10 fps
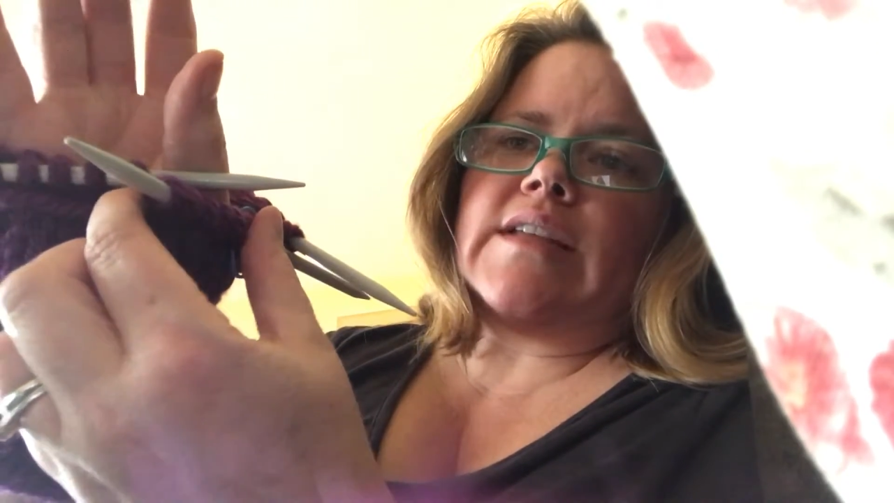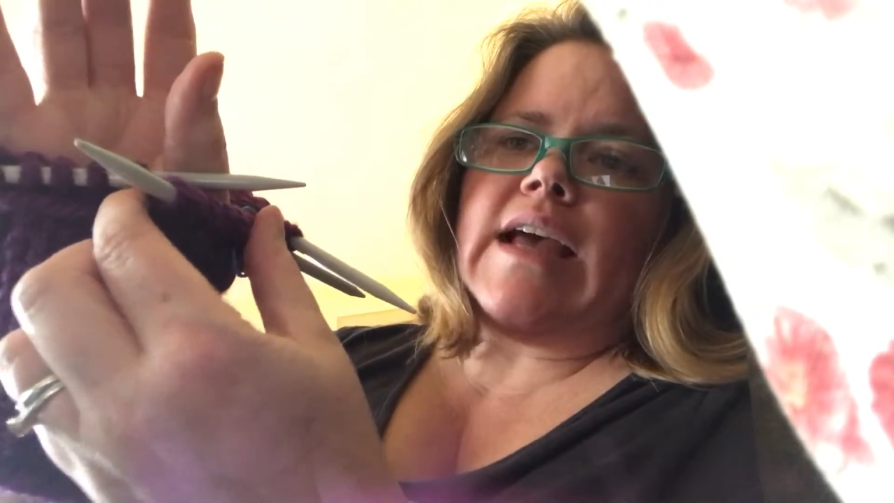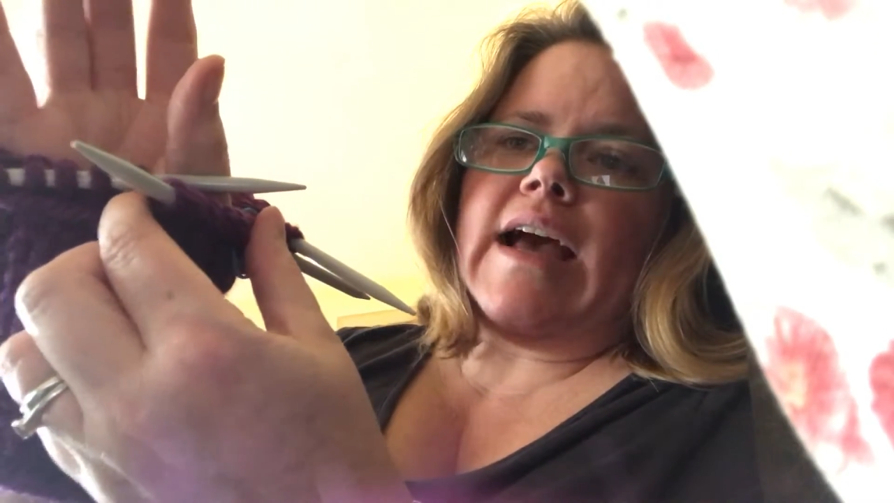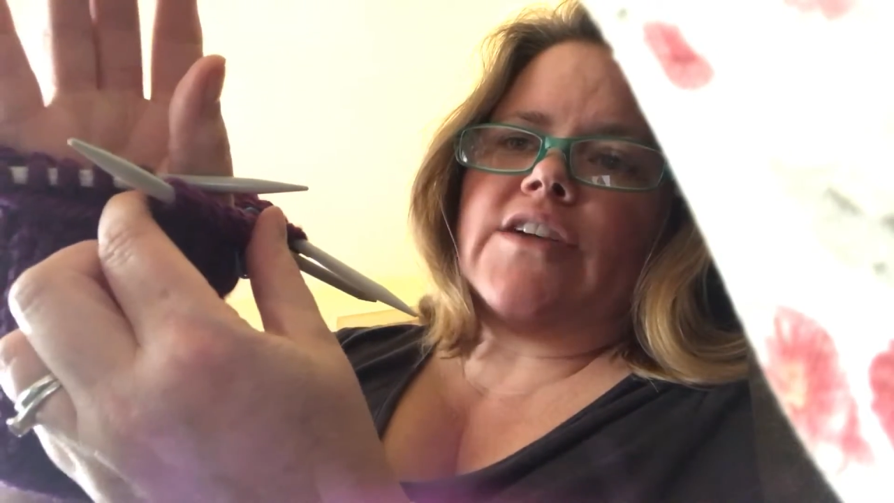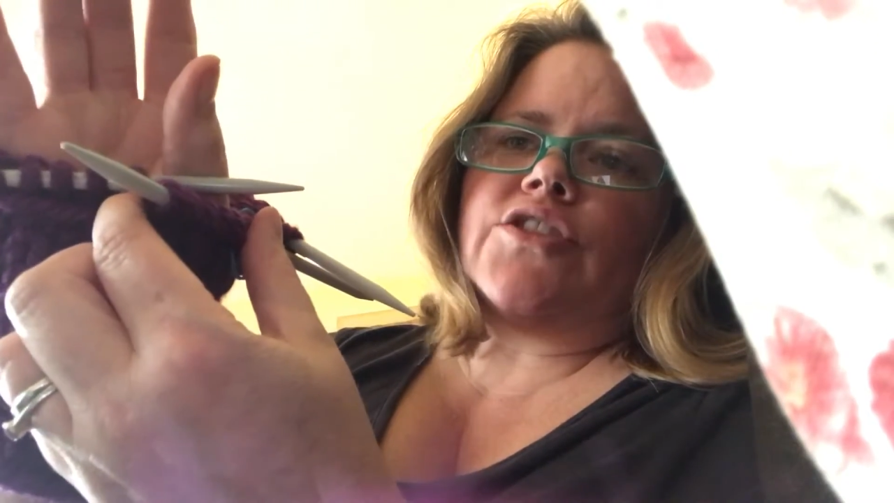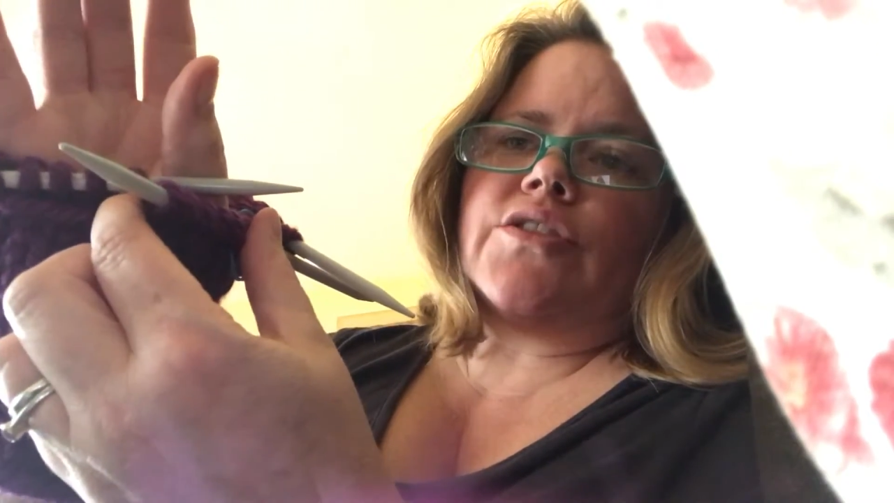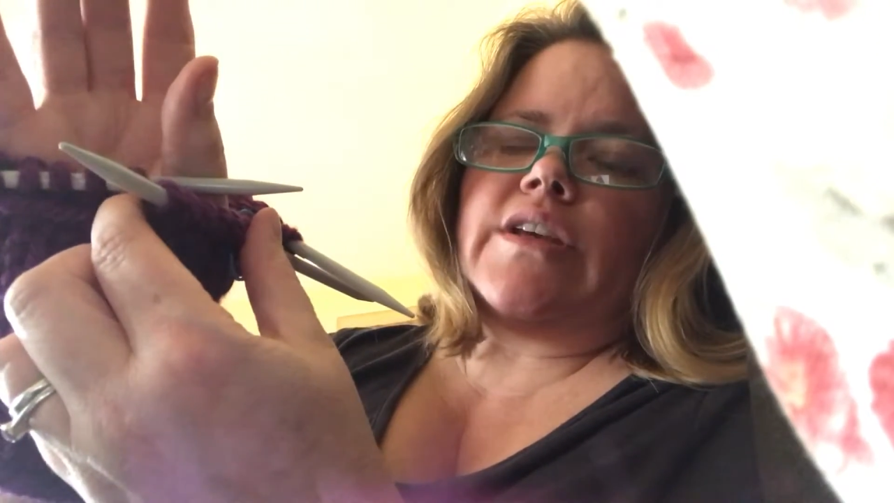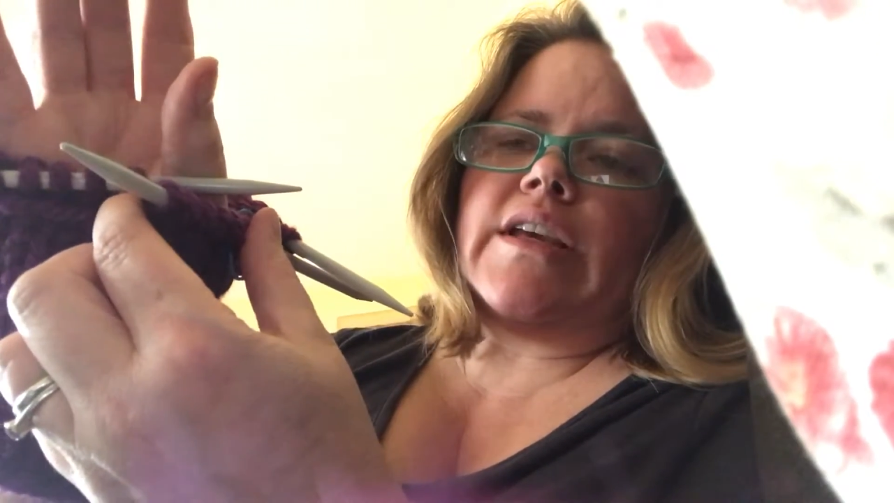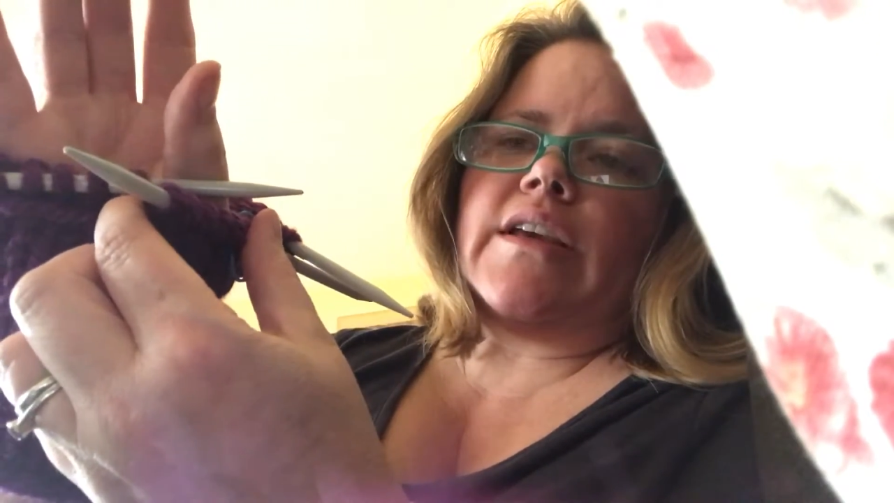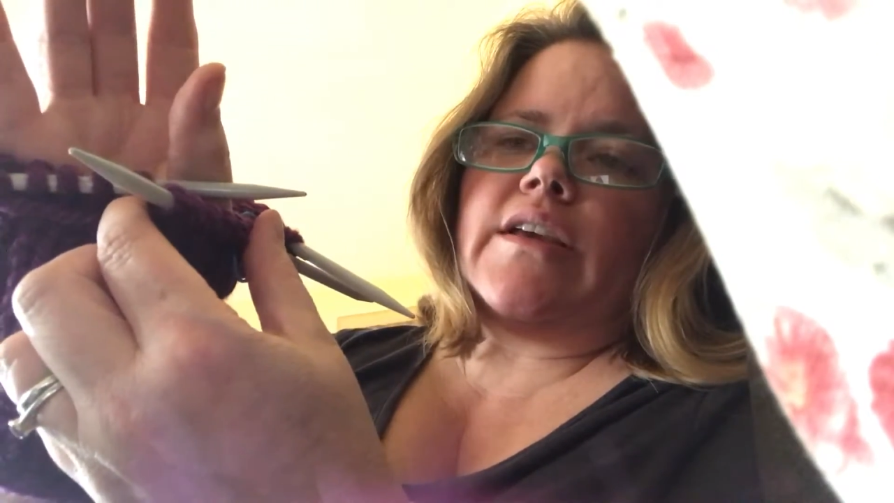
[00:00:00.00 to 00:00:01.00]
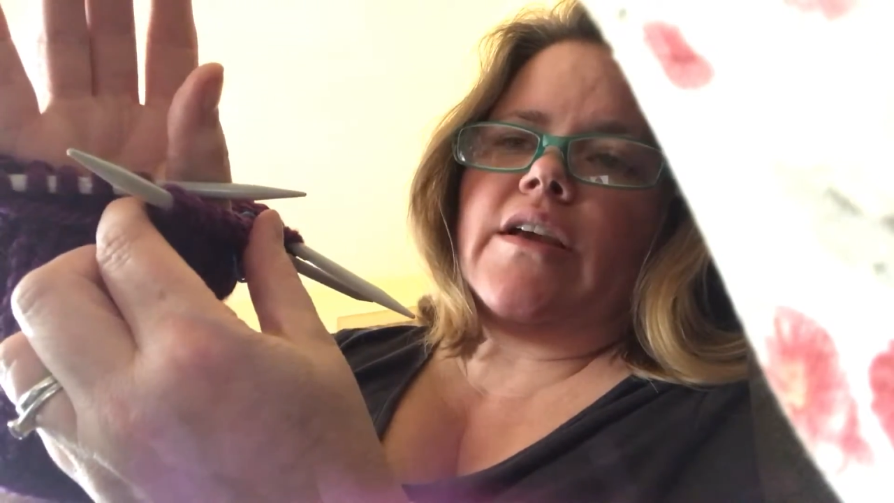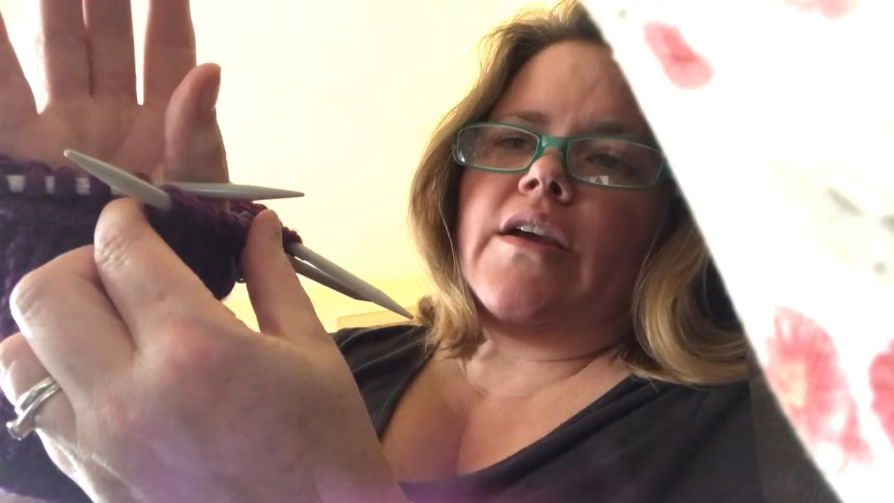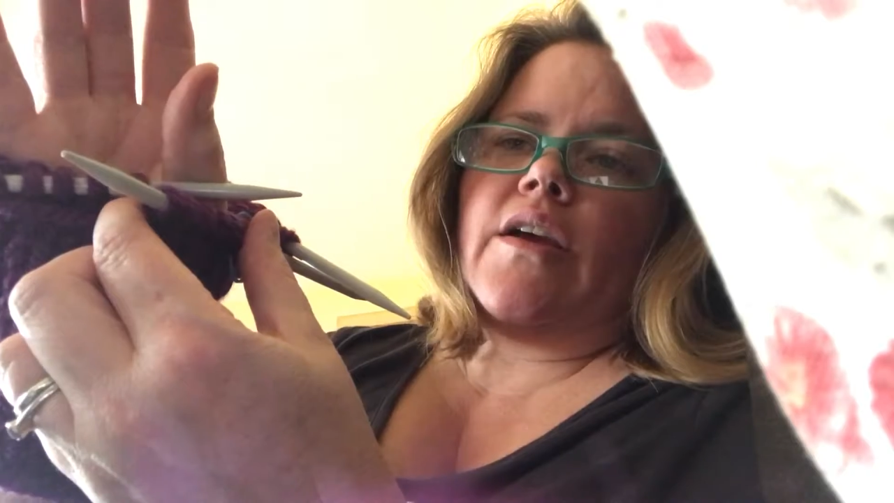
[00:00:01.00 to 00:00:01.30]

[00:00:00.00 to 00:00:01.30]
is actually,